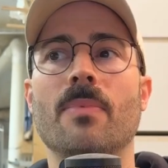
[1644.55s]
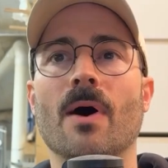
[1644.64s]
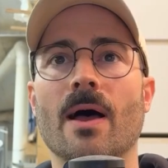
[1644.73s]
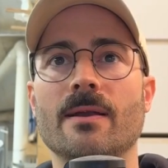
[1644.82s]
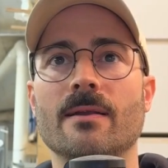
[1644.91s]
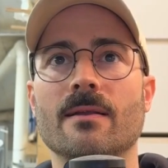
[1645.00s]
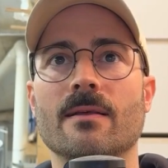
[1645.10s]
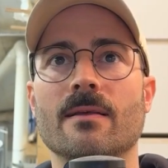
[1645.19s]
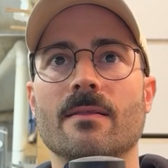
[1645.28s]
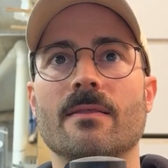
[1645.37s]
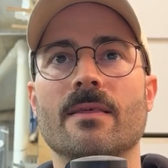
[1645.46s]
But
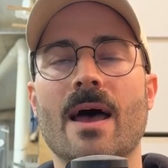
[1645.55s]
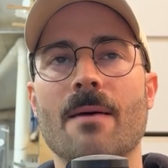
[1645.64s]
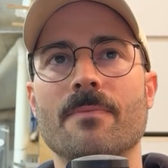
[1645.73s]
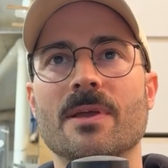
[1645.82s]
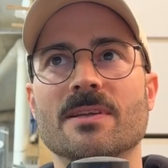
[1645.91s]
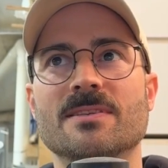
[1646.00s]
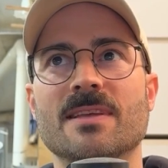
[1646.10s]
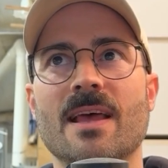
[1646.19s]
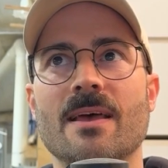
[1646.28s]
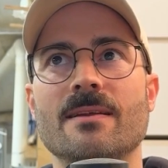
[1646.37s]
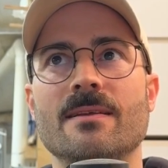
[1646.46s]
that being
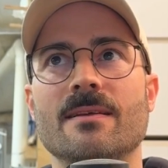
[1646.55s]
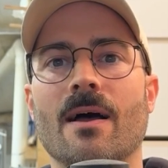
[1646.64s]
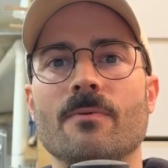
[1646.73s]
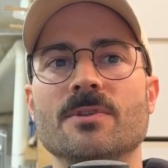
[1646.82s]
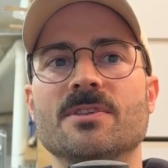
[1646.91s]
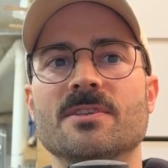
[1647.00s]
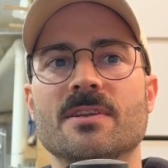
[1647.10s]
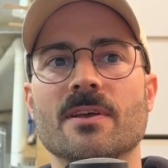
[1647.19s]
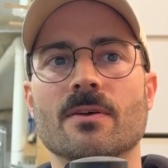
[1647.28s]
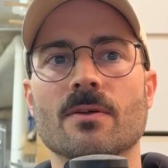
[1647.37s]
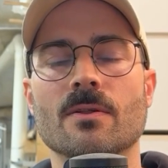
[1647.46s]
said, I would
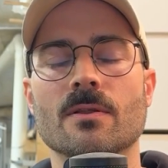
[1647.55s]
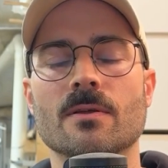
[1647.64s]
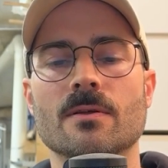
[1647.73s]
still,